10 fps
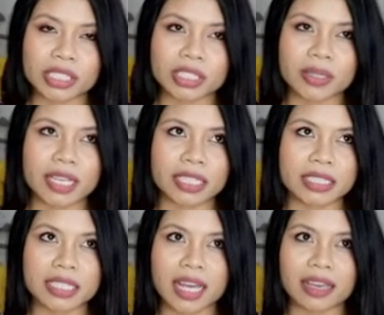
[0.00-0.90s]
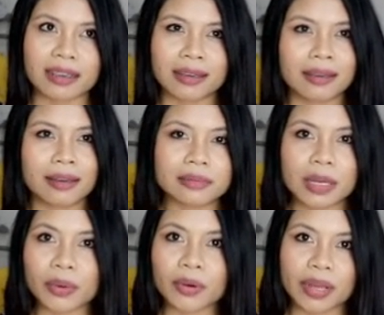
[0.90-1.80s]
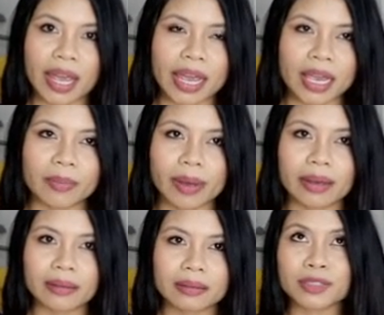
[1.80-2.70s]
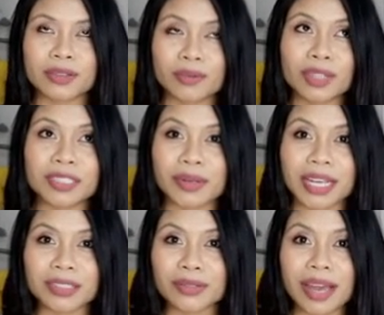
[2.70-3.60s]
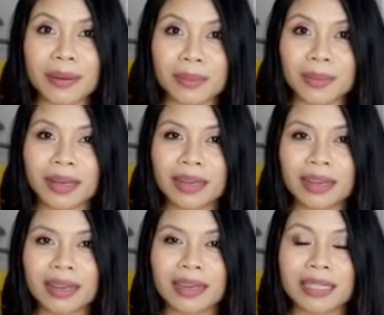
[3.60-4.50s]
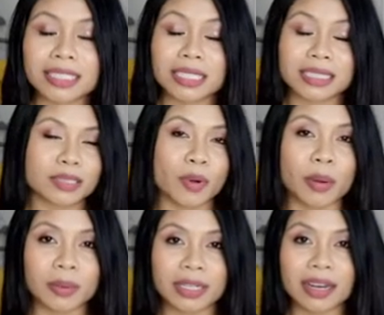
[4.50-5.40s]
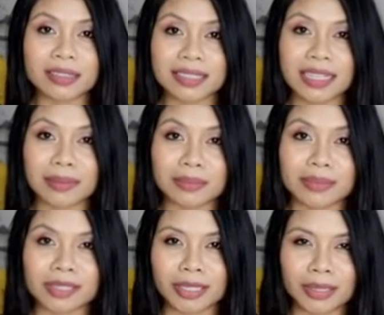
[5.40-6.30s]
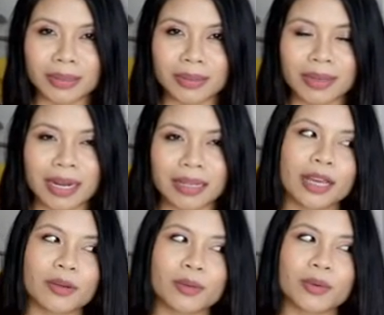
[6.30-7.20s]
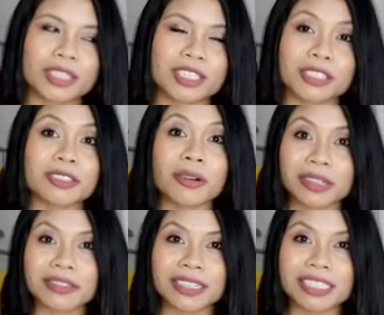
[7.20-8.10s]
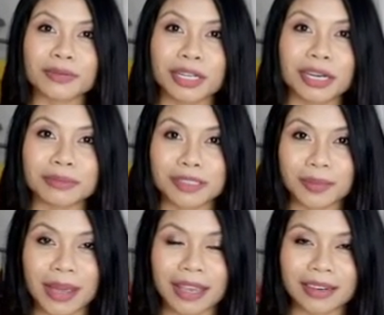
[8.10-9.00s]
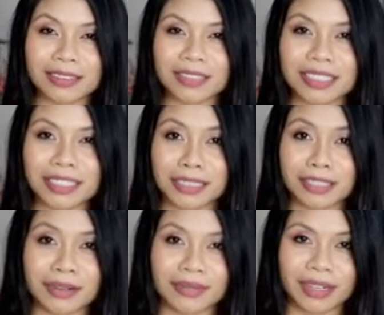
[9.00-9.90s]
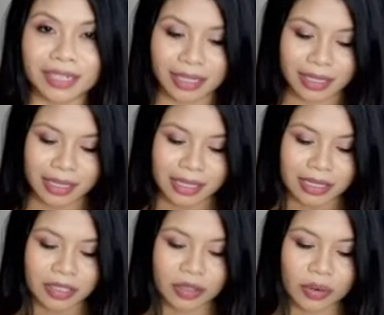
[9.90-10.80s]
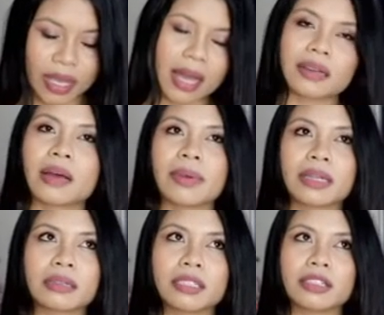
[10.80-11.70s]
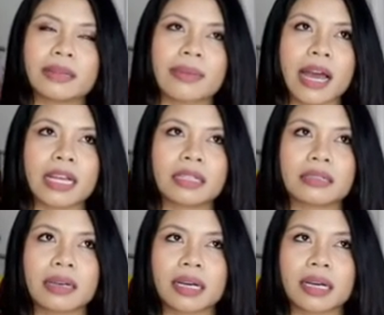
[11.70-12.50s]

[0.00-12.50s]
So they can say they were okay, but to what's okay to them, it's probably not the same to you, right? Like, what's your tolerance when it comes to pain? So it's different. So yeah, I mean, good and bad.